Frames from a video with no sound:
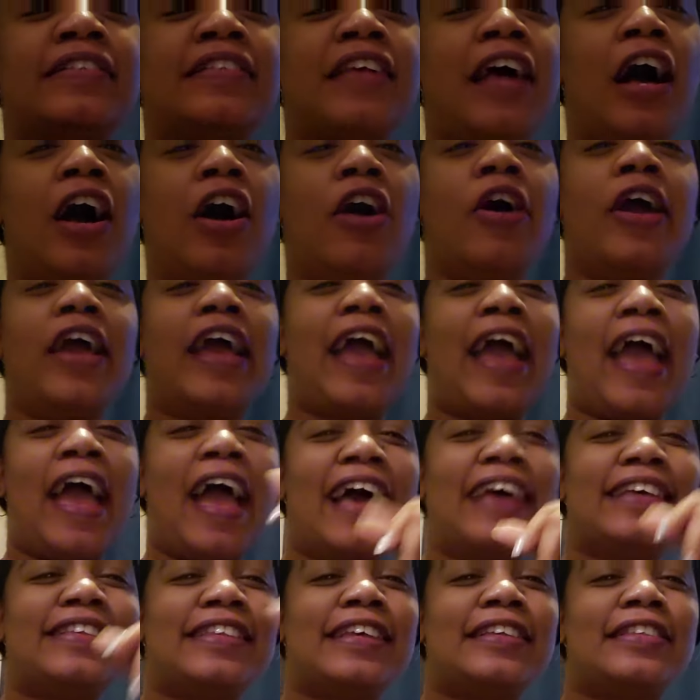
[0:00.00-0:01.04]
So it
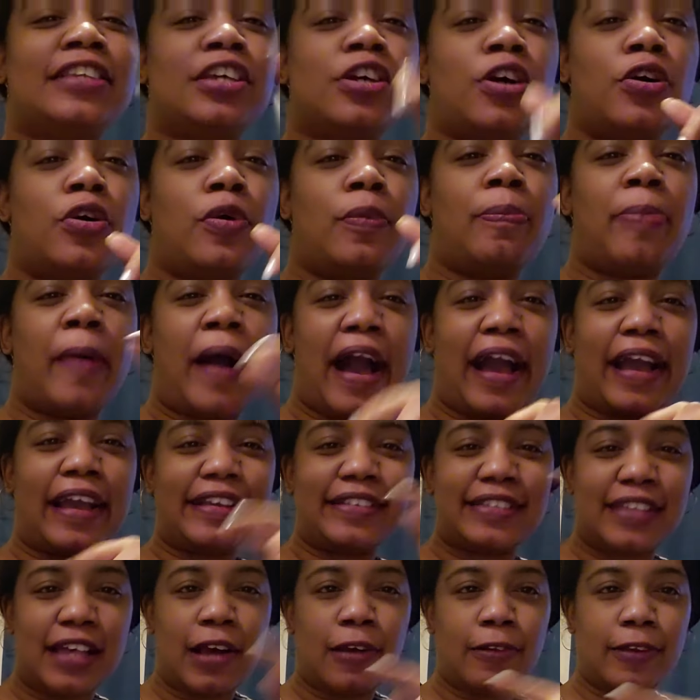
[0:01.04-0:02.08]
has the two
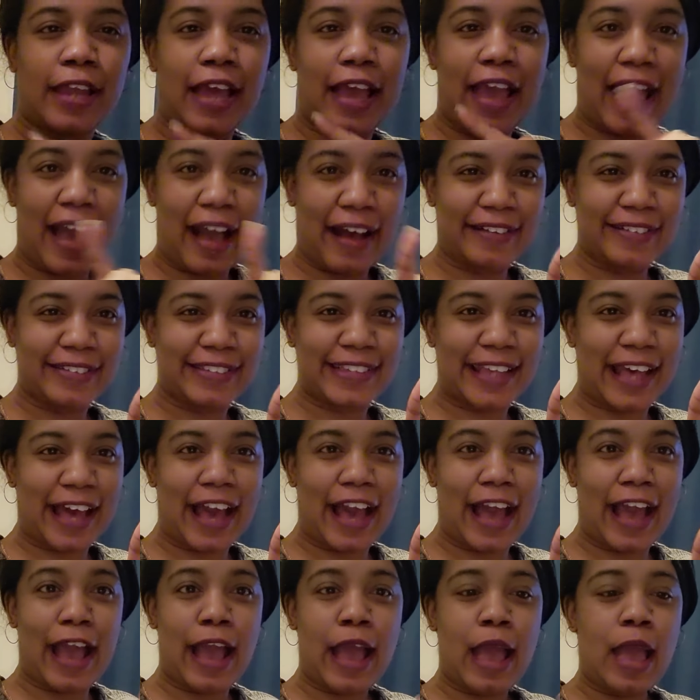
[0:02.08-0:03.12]
pockets on the
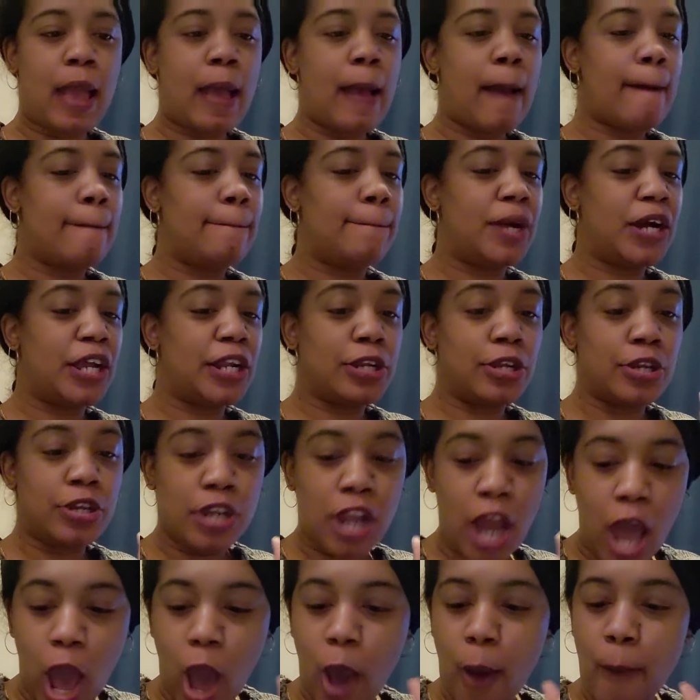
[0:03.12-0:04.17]
outside but
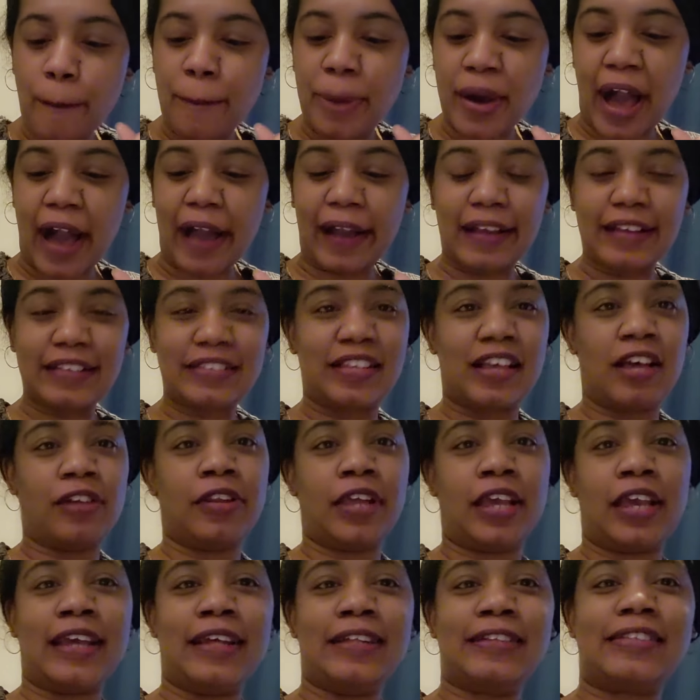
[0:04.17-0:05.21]
no pockets on
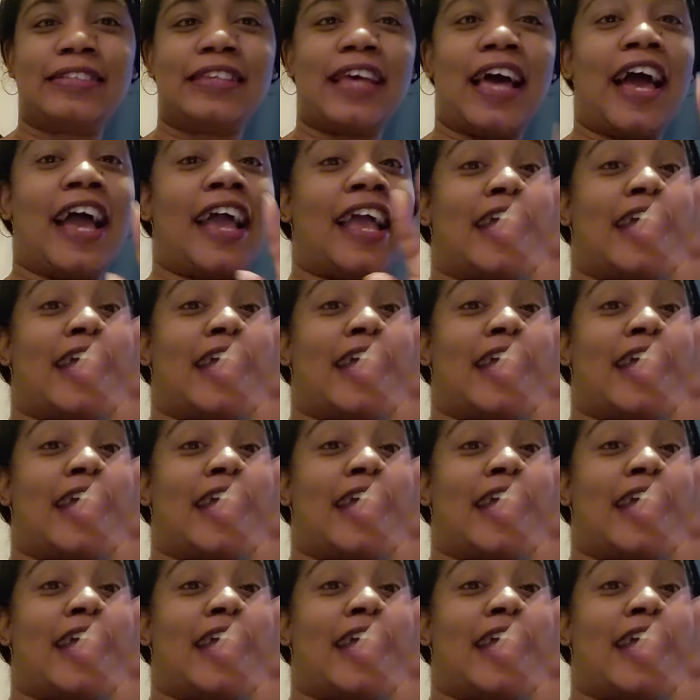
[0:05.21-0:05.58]
the inside.